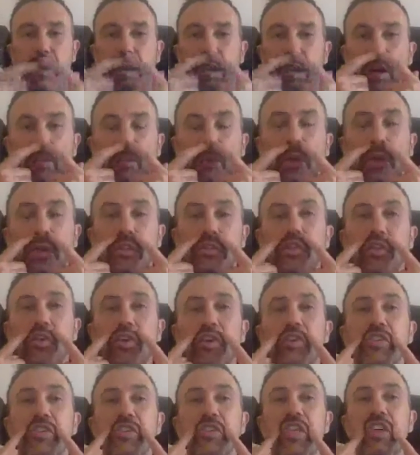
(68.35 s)
I
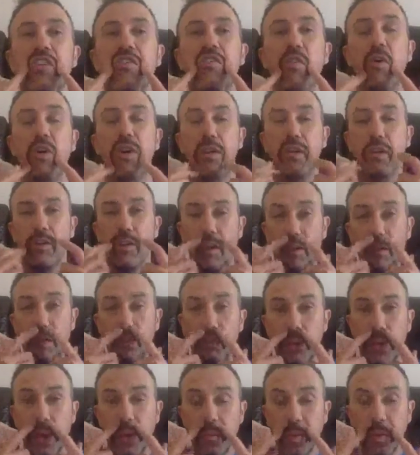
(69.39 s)
apologise if I look like
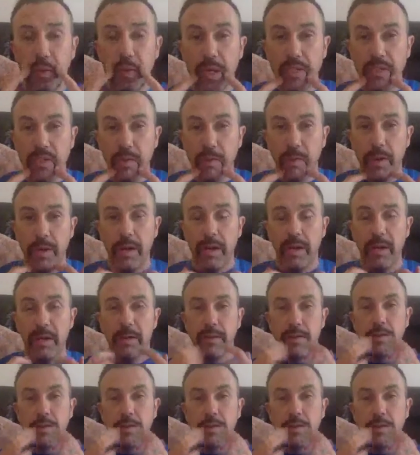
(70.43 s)
Pablo Escobar